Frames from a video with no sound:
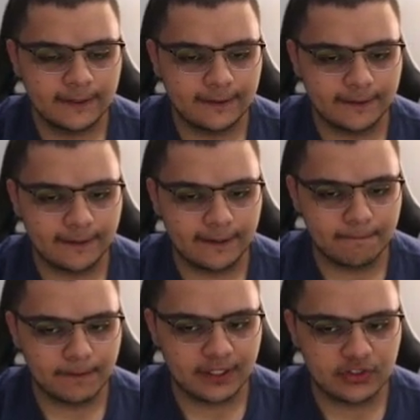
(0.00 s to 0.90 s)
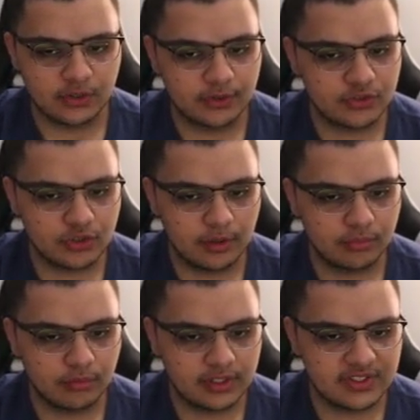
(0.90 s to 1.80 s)
And so if Trump
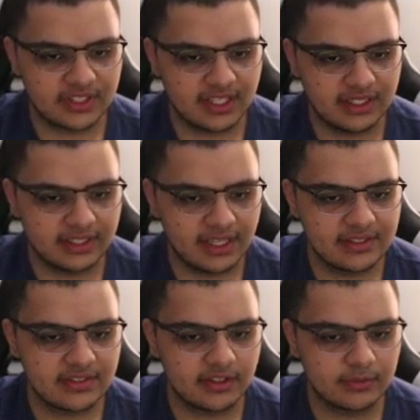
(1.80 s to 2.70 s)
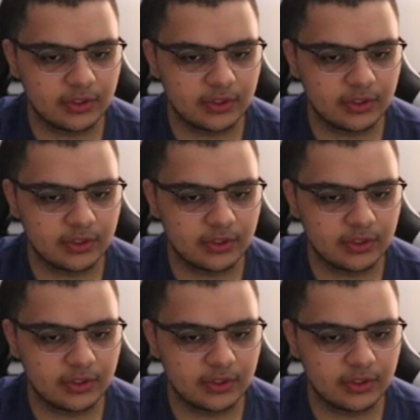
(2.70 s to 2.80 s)
runs again against him,